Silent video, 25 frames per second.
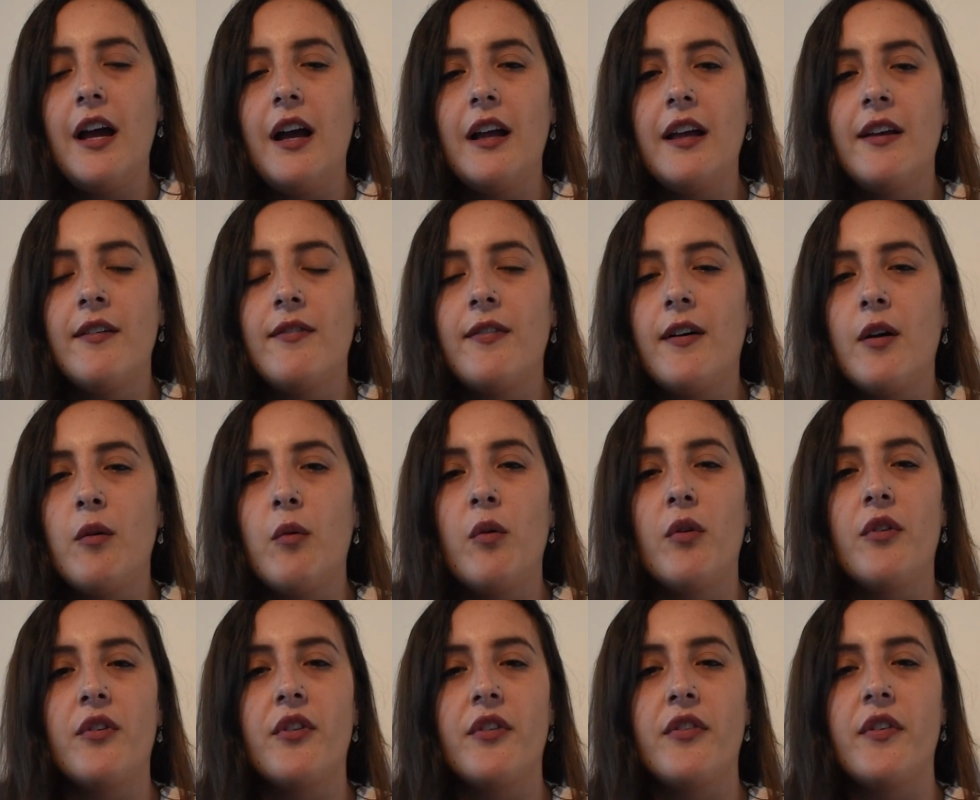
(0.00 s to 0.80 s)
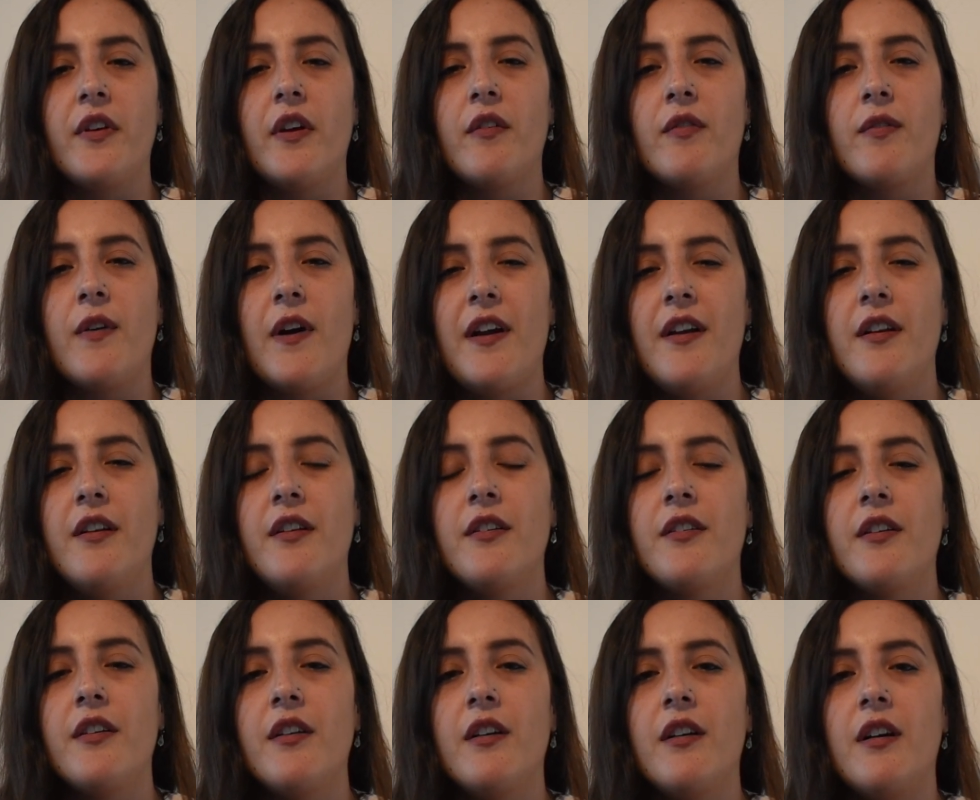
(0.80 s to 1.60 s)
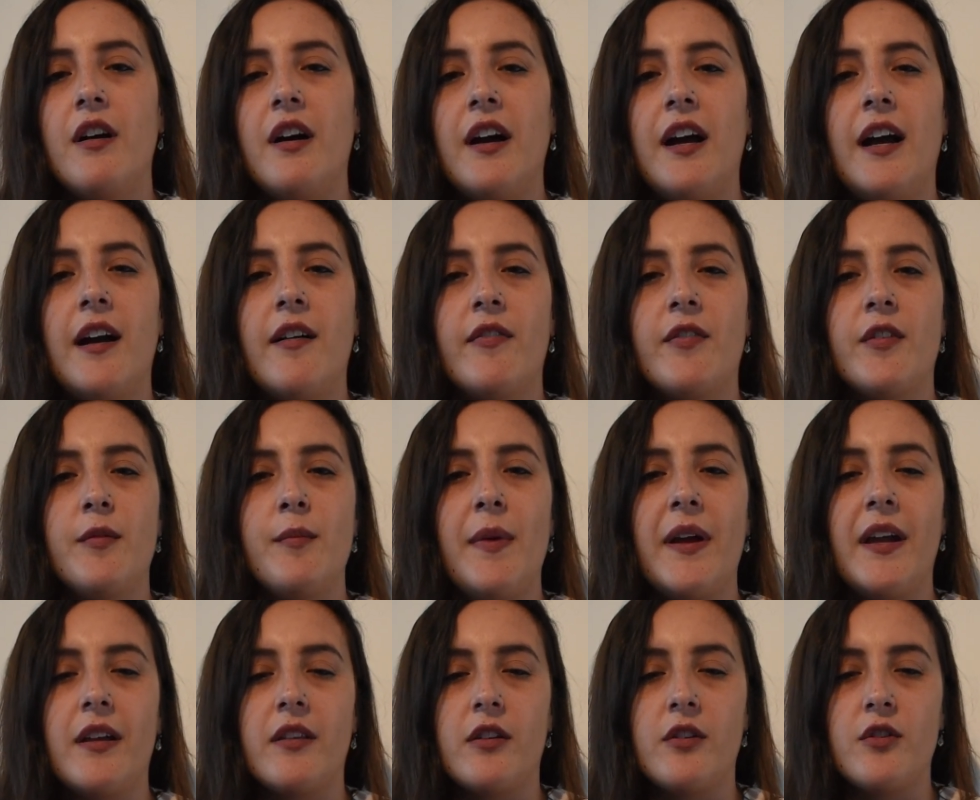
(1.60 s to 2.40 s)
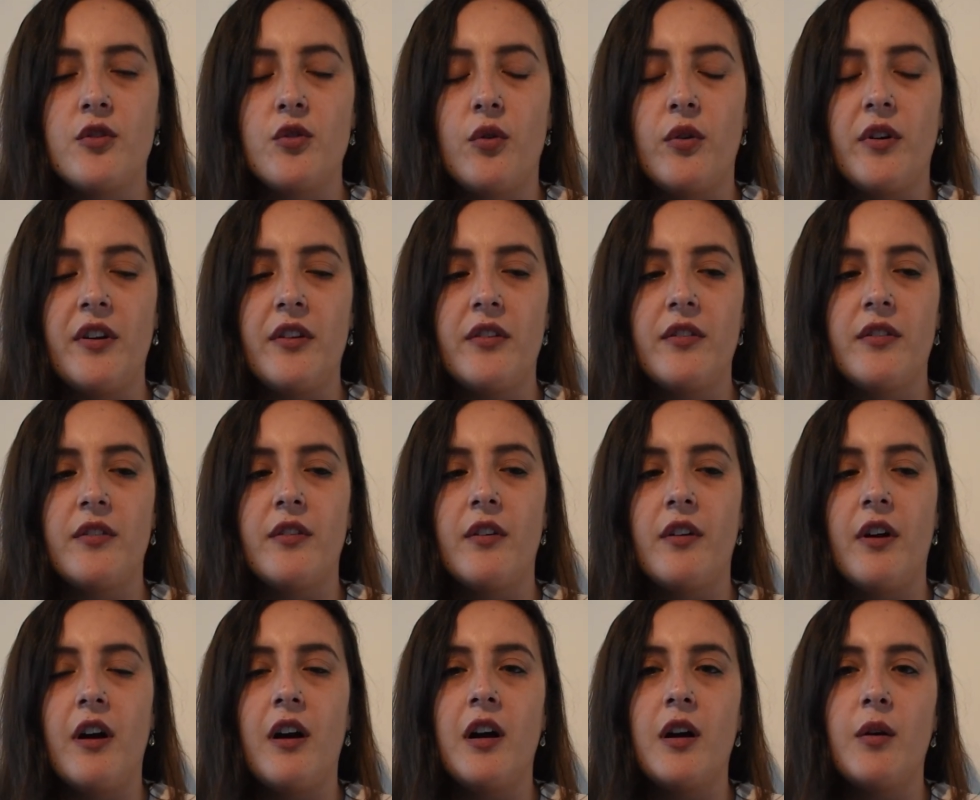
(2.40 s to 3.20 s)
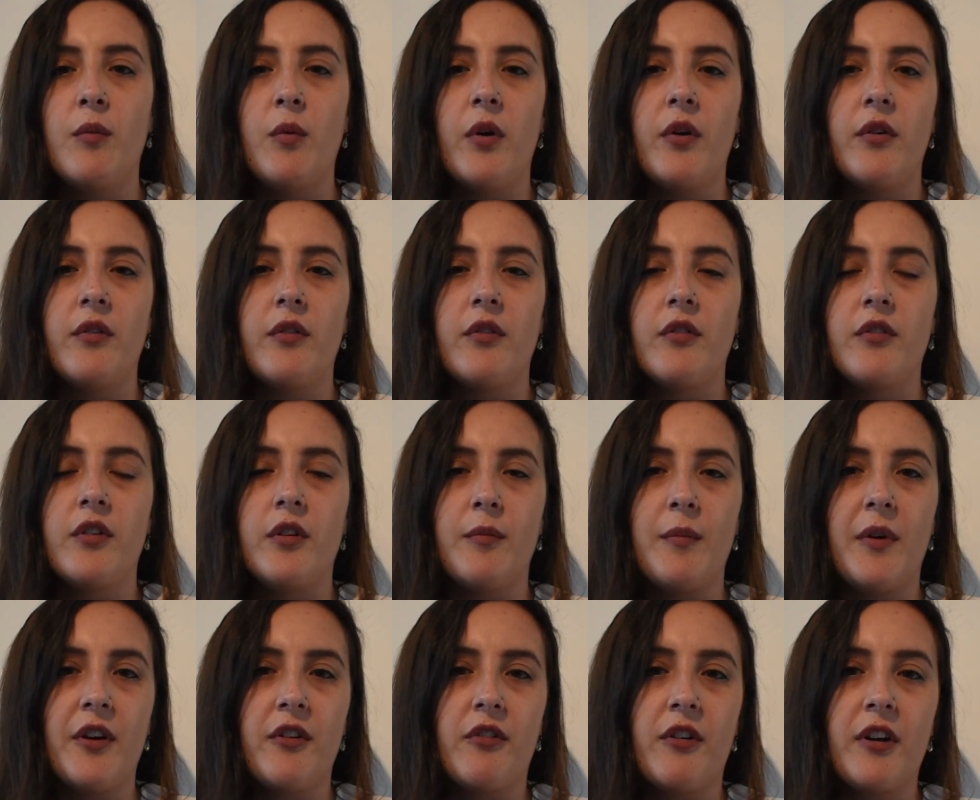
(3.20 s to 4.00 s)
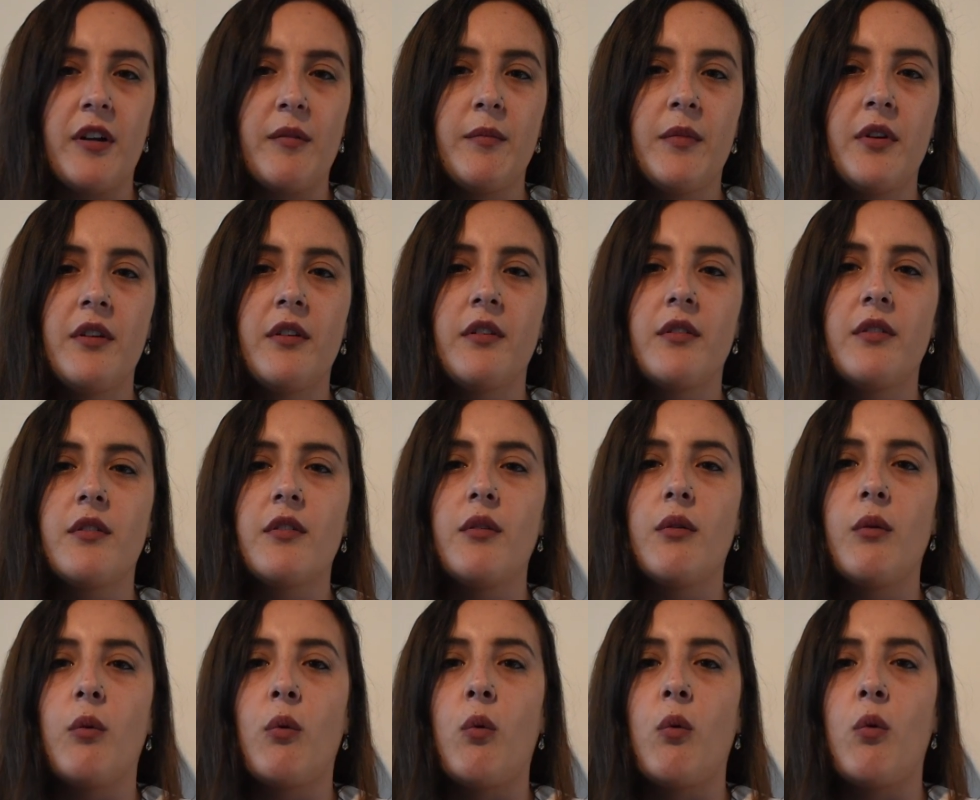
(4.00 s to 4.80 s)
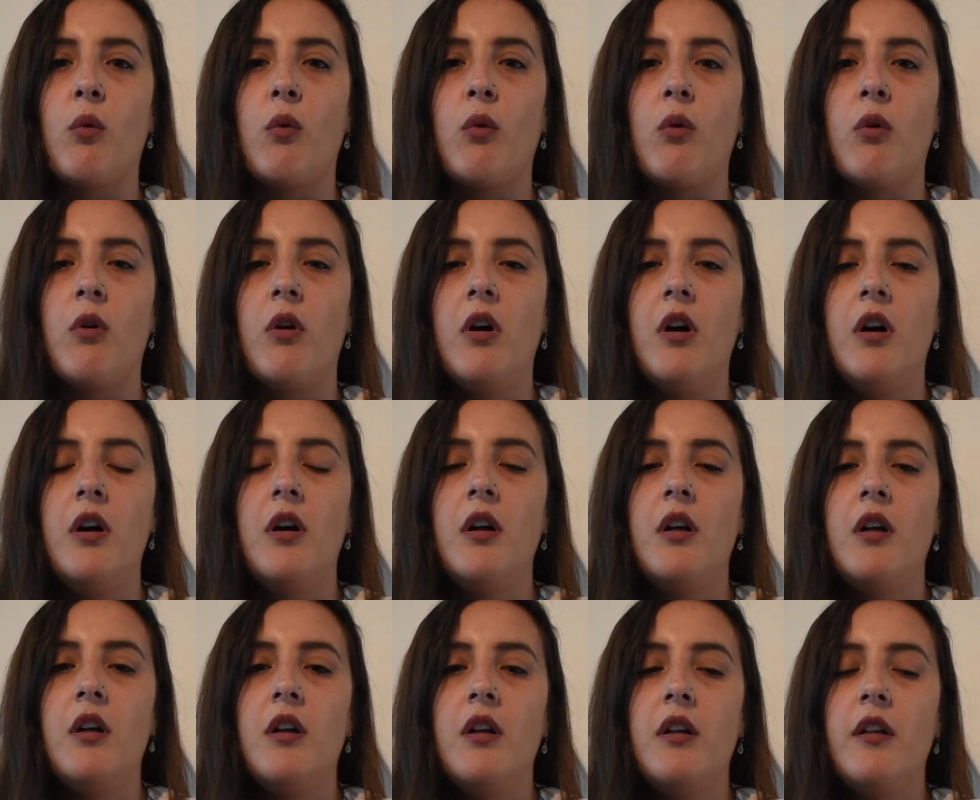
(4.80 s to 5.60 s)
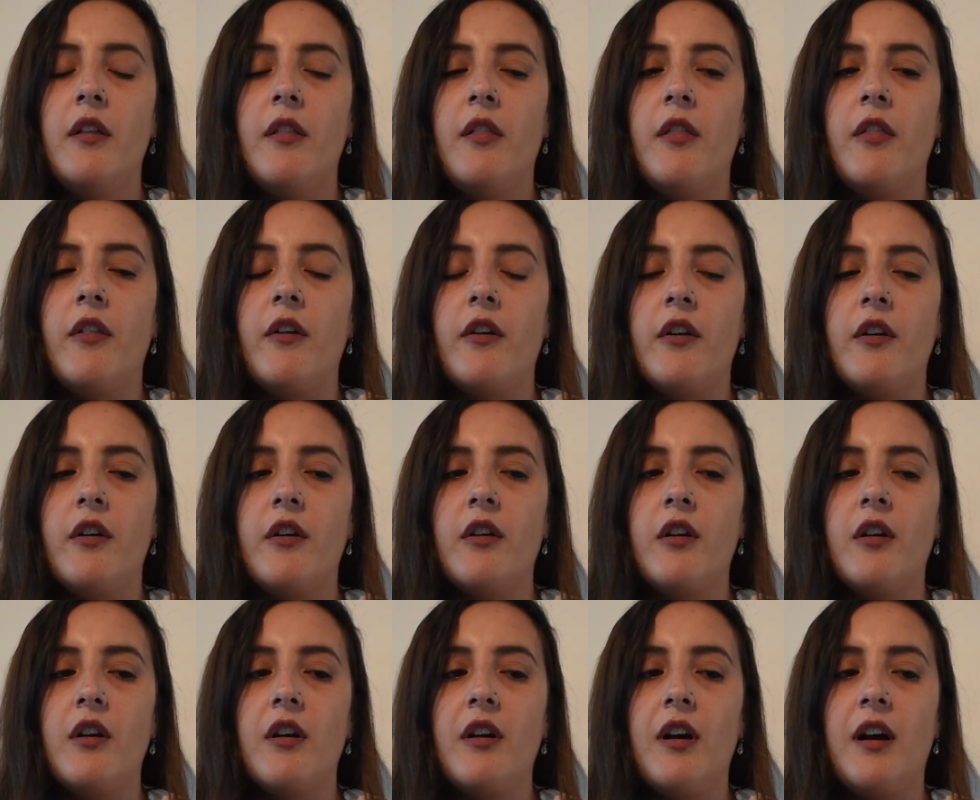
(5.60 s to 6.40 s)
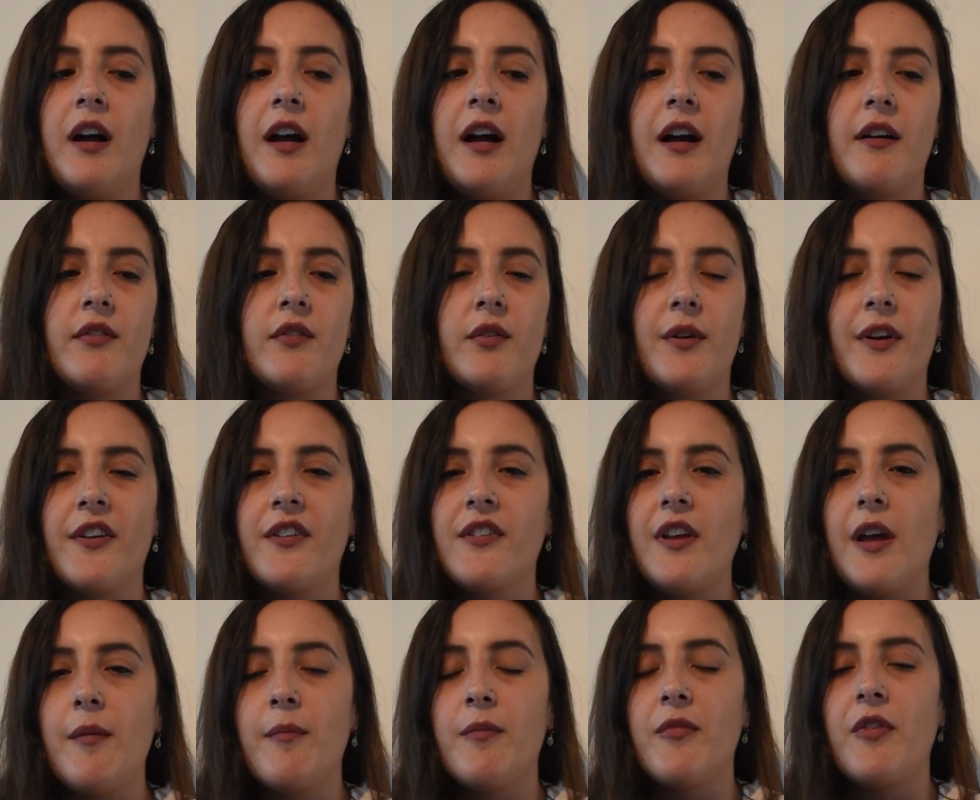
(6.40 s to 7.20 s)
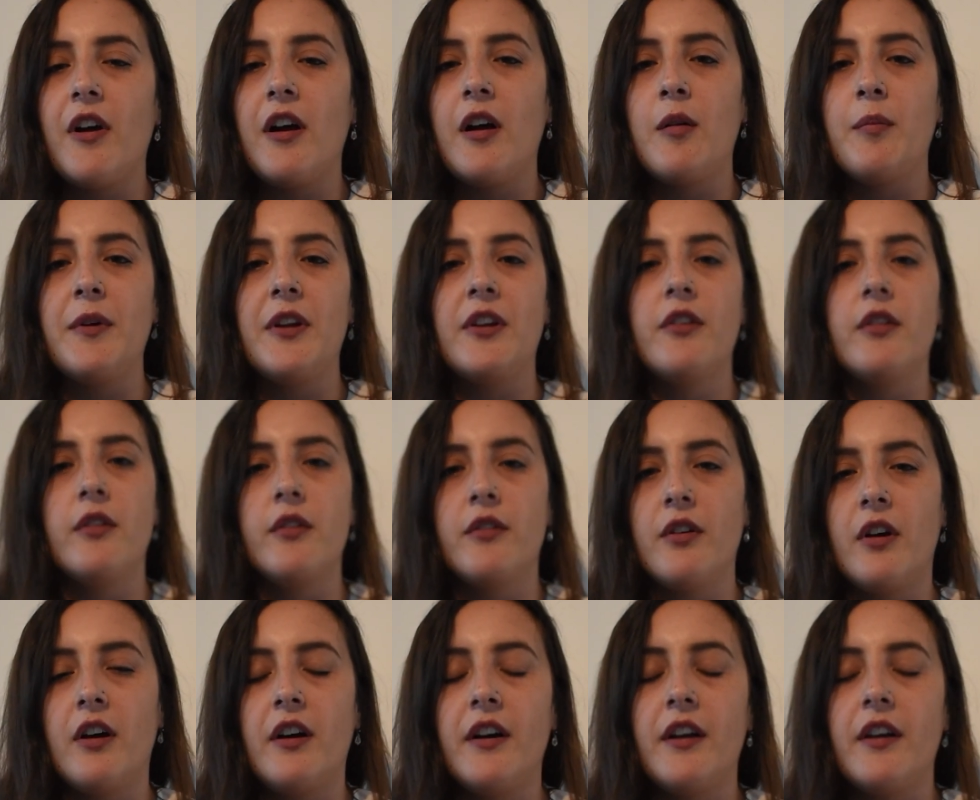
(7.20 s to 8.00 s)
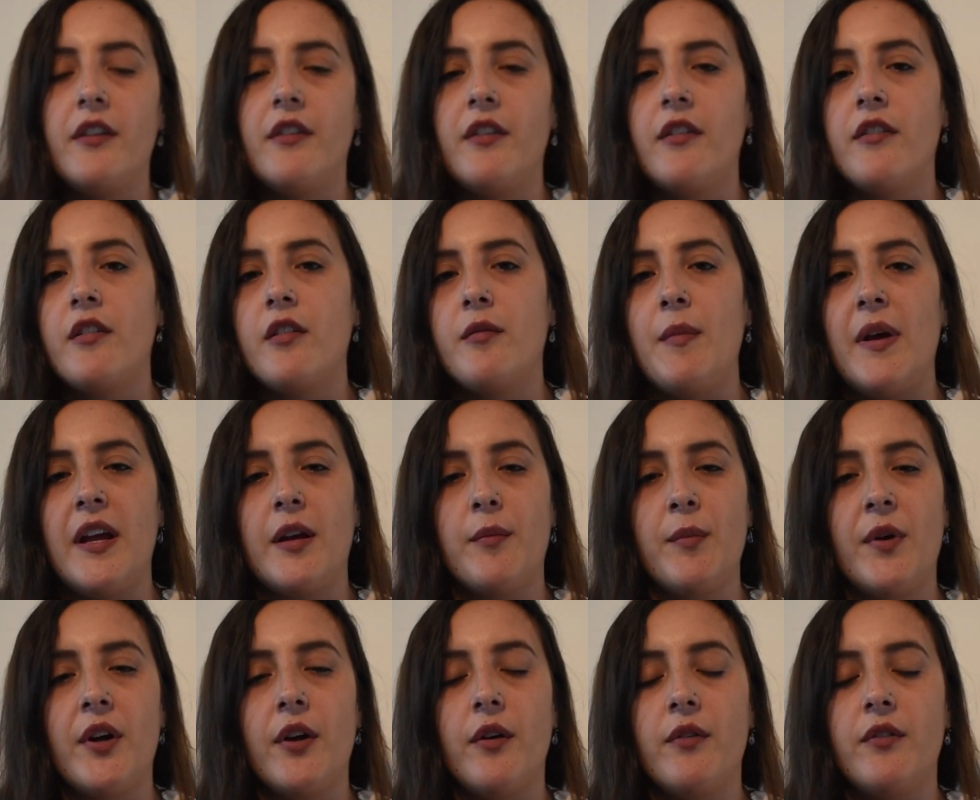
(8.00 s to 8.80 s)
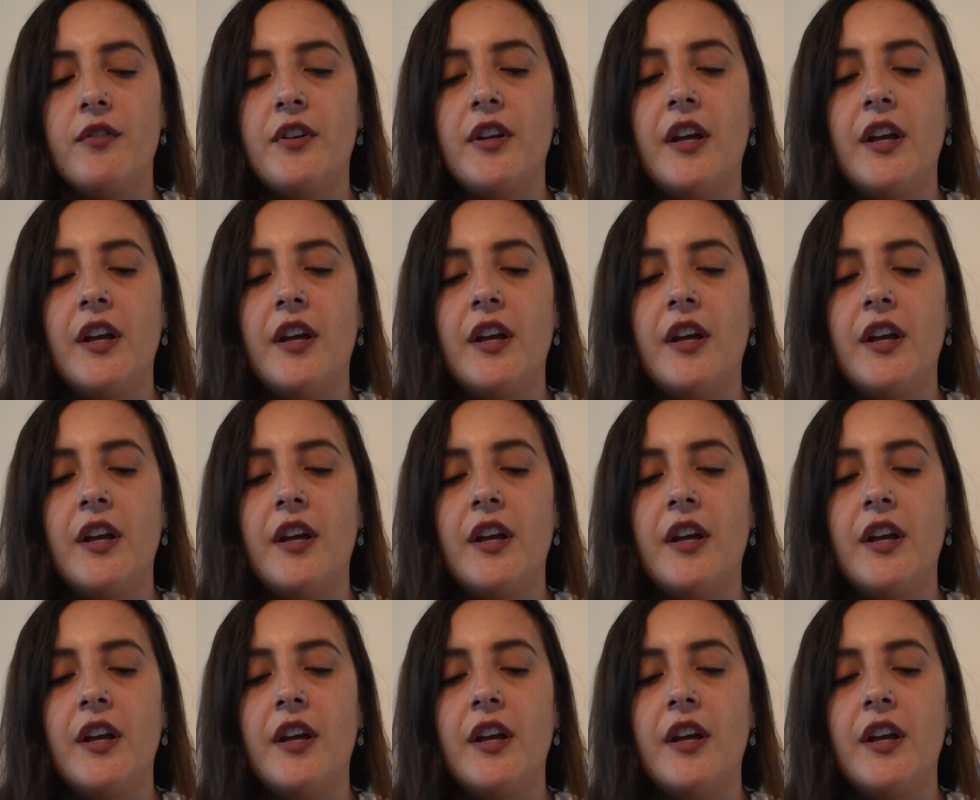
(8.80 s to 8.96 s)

If I want to see a friend, I have to make the choice that I won't do my treatment, or that I have to accept that I'll be too tired to make my own